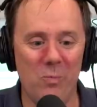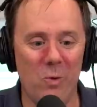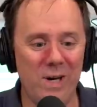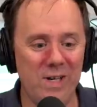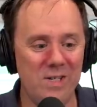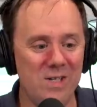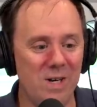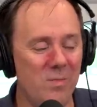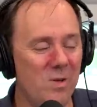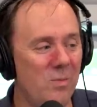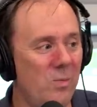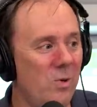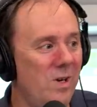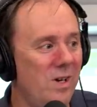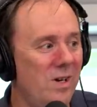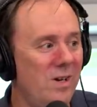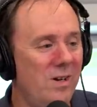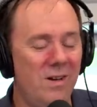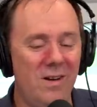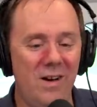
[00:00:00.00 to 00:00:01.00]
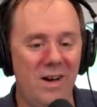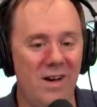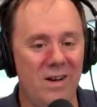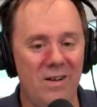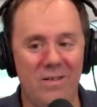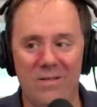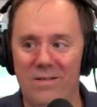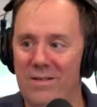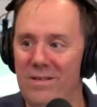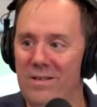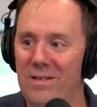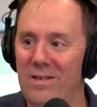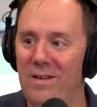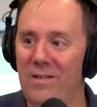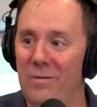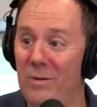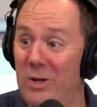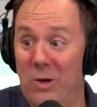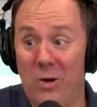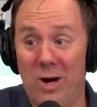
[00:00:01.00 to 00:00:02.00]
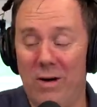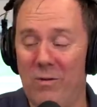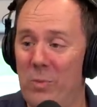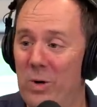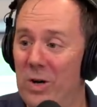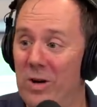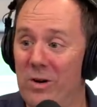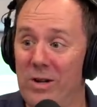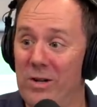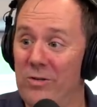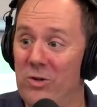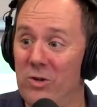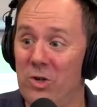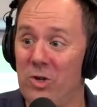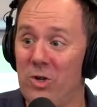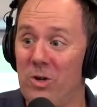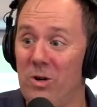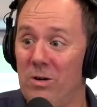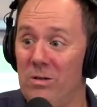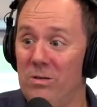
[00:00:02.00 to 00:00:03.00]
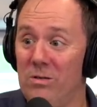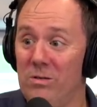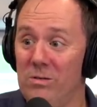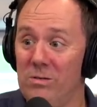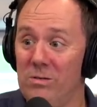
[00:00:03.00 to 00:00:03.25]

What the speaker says: bring something to put it? No. Well, you're going to have to put it underneath your shirt.